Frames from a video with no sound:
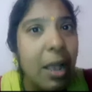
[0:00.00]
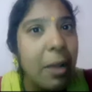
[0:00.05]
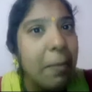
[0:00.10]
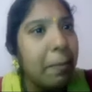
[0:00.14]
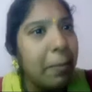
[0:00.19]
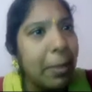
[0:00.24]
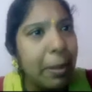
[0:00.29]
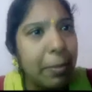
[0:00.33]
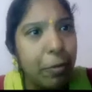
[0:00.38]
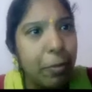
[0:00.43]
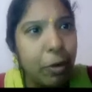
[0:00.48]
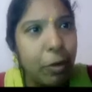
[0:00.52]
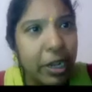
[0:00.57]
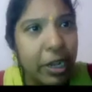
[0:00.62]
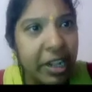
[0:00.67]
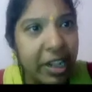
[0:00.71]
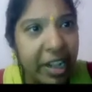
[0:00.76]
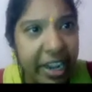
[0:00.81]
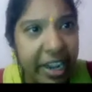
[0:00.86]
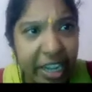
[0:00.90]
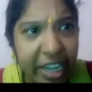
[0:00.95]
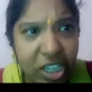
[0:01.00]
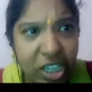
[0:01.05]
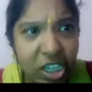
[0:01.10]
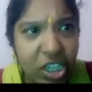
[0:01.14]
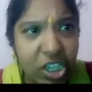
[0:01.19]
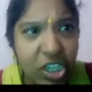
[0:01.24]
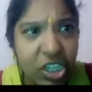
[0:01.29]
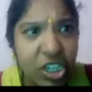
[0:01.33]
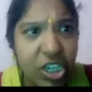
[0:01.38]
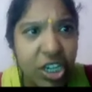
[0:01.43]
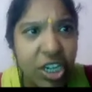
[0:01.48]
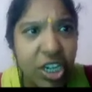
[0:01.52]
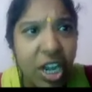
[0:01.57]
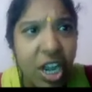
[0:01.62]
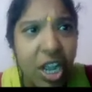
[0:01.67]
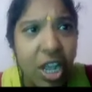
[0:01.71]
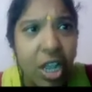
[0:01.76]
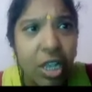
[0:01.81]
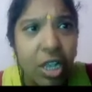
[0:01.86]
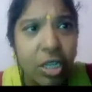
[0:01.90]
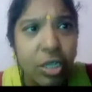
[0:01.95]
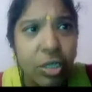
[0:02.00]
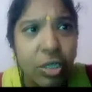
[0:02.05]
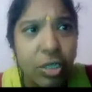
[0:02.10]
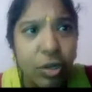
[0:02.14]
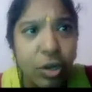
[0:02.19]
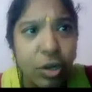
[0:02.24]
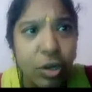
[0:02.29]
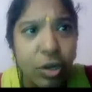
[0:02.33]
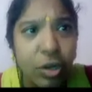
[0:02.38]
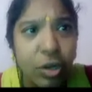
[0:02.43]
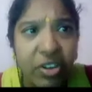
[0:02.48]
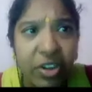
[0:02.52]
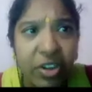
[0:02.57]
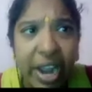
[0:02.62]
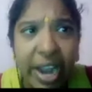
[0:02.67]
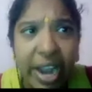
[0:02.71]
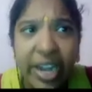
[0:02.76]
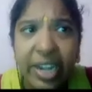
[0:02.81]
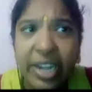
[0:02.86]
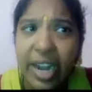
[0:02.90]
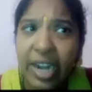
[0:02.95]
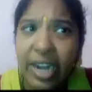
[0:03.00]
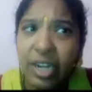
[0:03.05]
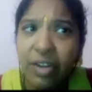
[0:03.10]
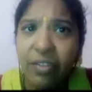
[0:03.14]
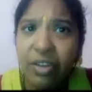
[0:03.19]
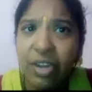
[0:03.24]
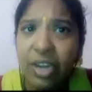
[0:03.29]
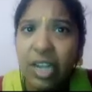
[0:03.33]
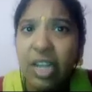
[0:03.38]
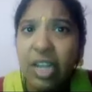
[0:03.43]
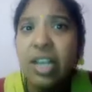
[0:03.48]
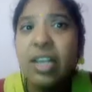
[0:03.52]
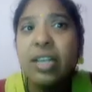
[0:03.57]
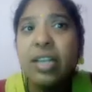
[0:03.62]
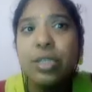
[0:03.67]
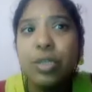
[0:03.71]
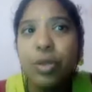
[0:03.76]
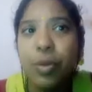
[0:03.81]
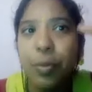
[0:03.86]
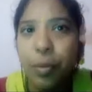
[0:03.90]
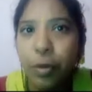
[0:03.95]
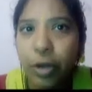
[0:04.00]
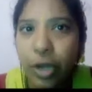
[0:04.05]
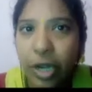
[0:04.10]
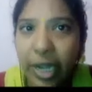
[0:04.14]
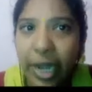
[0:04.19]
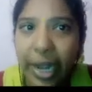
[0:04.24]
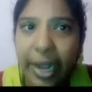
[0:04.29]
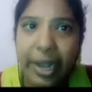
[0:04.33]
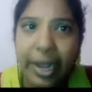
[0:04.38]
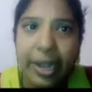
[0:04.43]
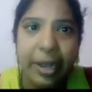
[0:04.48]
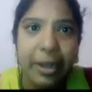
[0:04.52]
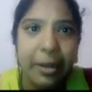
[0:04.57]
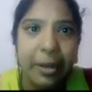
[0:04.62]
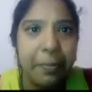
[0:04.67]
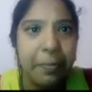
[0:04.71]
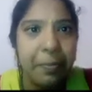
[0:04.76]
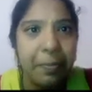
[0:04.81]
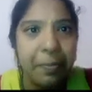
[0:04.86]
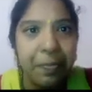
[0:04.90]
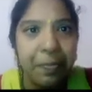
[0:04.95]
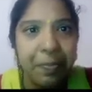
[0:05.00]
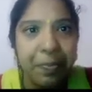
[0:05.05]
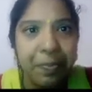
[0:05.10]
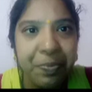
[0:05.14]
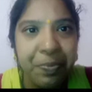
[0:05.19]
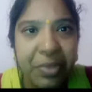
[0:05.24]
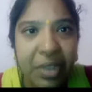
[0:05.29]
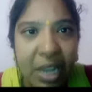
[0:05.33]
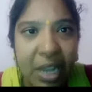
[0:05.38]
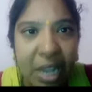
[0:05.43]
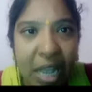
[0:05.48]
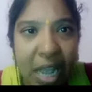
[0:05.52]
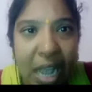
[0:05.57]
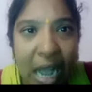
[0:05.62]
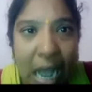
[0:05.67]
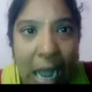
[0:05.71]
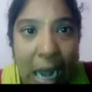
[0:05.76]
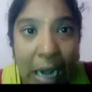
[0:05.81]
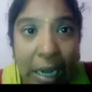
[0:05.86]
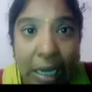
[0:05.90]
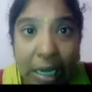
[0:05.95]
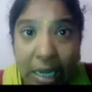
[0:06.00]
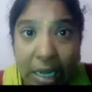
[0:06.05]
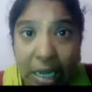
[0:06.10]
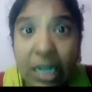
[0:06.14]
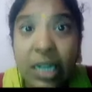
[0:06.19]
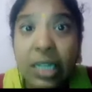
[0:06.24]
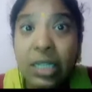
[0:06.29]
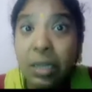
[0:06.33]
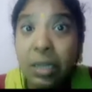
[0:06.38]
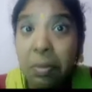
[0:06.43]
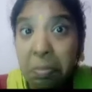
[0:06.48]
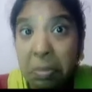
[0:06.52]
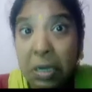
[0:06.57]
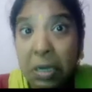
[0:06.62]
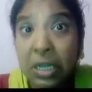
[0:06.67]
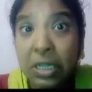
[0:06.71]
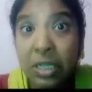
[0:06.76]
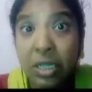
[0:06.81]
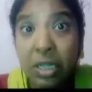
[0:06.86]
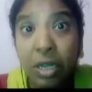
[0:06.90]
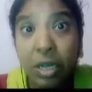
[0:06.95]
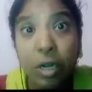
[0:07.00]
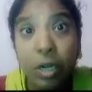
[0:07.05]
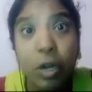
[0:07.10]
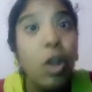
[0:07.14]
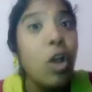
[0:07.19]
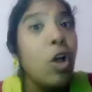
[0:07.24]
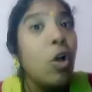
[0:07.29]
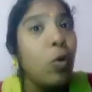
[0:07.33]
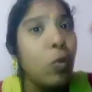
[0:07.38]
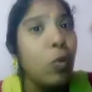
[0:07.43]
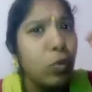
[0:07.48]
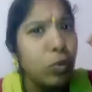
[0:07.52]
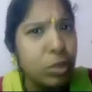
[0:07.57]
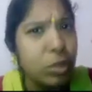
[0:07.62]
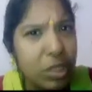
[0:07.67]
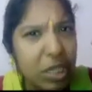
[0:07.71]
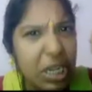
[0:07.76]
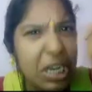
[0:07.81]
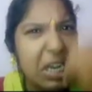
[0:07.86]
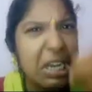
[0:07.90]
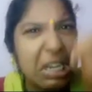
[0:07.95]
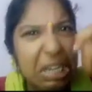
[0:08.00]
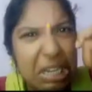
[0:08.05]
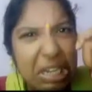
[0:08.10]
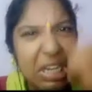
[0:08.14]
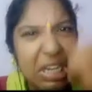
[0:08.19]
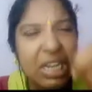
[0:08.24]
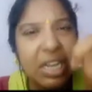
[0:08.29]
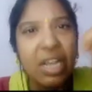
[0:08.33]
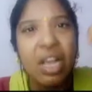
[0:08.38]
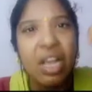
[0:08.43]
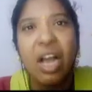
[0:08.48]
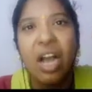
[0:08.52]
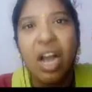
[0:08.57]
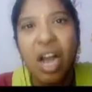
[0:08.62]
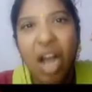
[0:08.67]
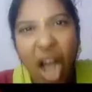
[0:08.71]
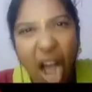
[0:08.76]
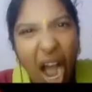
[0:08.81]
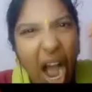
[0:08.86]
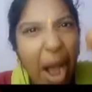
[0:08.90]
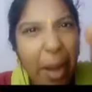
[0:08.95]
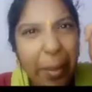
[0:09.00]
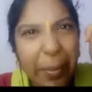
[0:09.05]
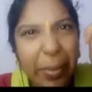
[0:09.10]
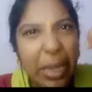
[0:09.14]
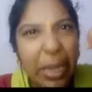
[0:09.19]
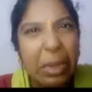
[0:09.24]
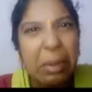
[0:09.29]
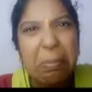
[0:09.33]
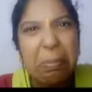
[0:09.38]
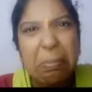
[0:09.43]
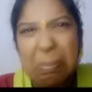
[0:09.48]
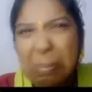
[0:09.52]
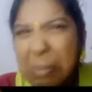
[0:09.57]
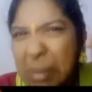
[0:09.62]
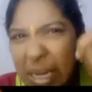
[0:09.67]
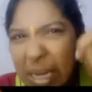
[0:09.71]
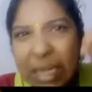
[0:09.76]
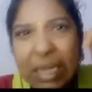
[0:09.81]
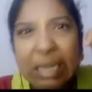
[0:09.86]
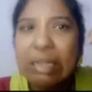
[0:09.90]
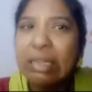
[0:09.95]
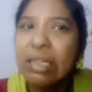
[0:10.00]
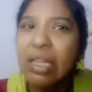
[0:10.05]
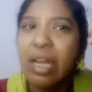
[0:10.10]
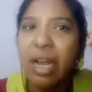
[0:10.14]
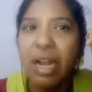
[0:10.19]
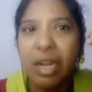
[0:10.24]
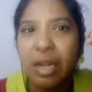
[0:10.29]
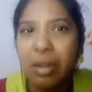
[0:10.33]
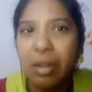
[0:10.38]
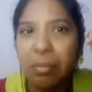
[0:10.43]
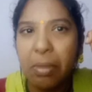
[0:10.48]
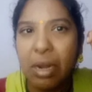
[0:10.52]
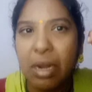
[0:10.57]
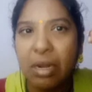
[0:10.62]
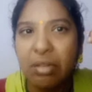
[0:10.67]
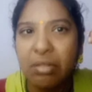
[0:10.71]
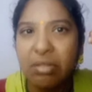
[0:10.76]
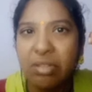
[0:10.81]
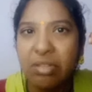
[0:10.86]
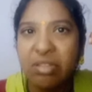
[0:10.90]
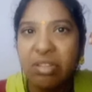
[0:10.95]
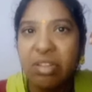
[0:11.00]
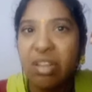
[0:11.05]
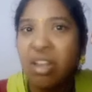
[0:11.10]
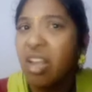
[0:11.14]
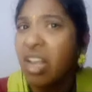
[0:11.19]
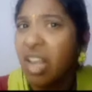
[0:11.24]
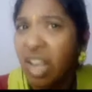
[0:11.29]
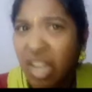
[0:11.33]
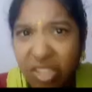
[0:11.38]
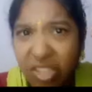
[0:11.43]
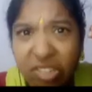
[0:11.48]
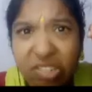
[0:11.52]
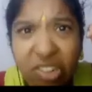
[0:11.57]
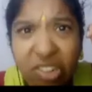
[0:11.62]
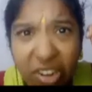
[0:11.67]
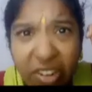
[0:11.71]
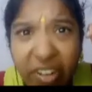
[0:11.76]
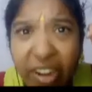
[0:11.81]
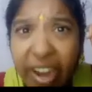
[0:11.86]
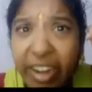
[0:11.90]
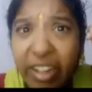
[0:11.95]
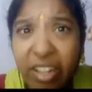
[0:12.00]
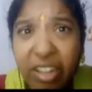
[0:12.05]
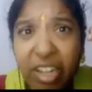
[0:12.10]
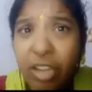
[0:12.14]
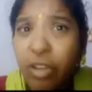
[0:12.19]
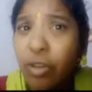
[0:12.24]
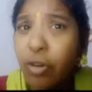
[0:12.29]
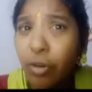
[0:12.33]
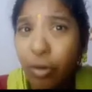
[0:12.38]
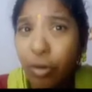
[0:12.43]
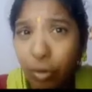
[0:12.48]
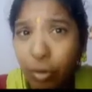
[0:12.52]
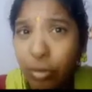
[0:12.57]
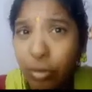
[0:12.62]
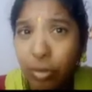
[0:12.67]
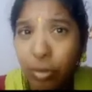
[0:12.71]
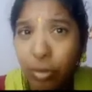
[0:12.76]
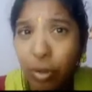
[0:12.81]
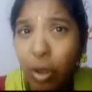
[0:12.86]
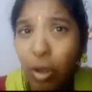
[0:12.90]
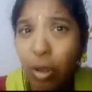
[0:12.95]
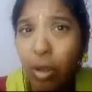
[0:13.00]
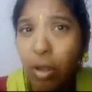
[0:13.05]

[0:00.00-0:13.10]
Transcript: by putting the injection, so it is right activity, so put a tick. And here is a person who's eating, harming, beating the animals. Is it a right thing to do so?